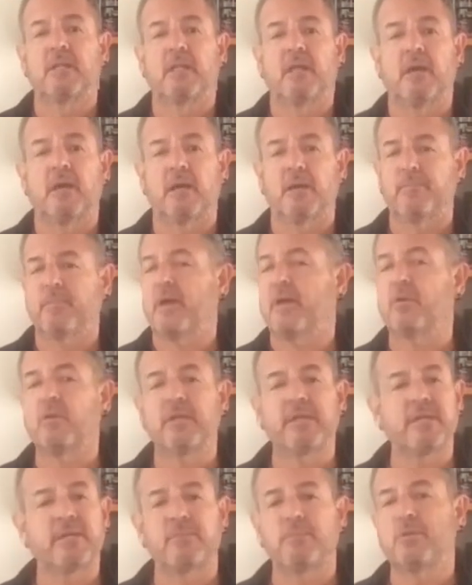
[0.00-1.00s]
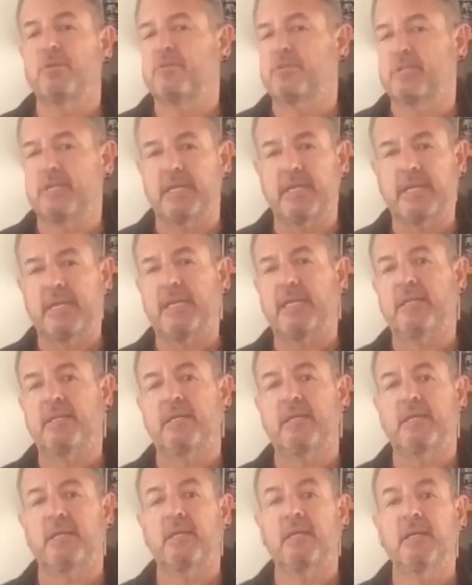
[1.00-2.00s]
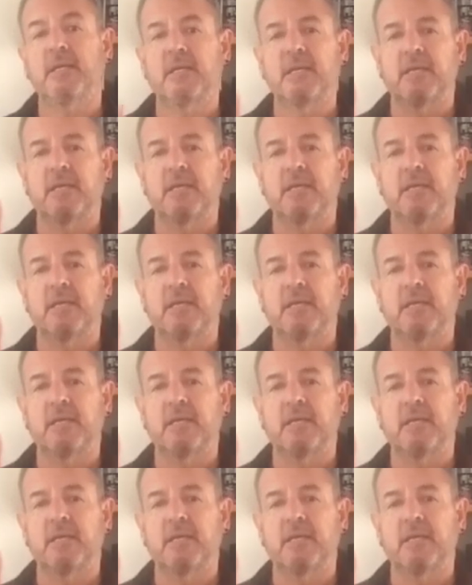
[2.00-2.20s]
not only in music and anything,